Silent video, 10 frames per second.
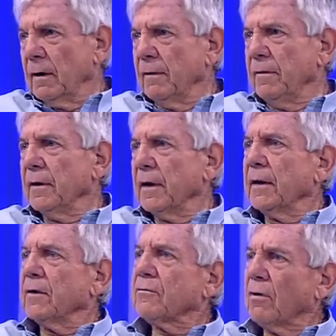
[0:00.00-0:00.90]
I don't think you're
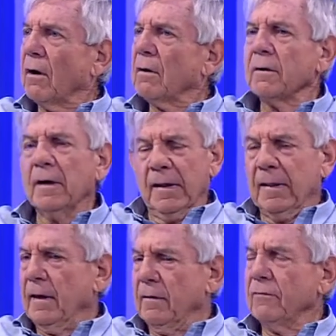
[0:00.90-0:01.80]
going to get a child
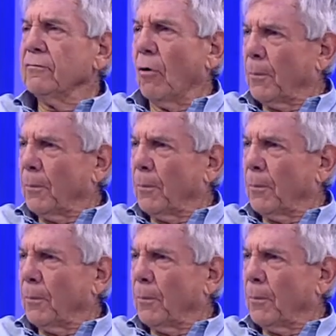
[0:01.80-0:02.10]
that is